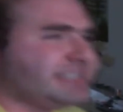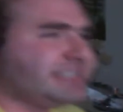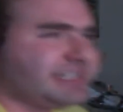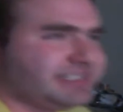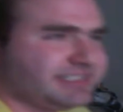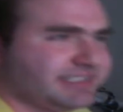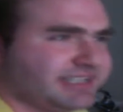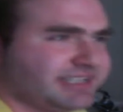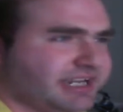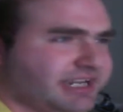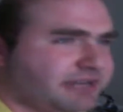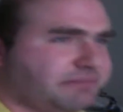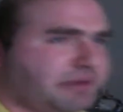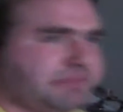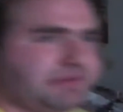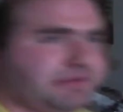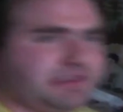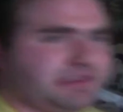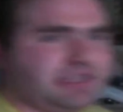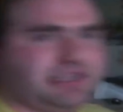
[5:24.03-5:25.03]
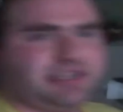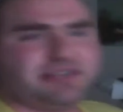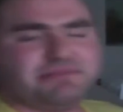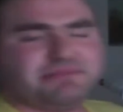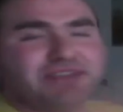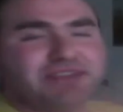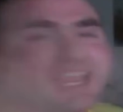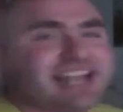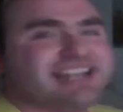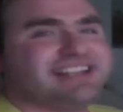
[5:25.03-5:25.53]
besides the sock puppet thing, it
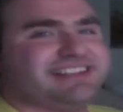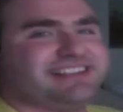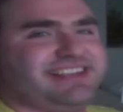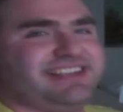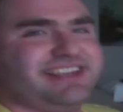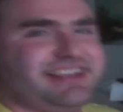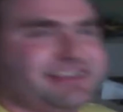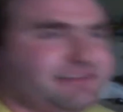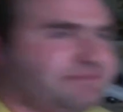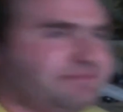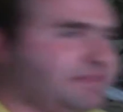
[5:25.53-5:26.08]
could be anything.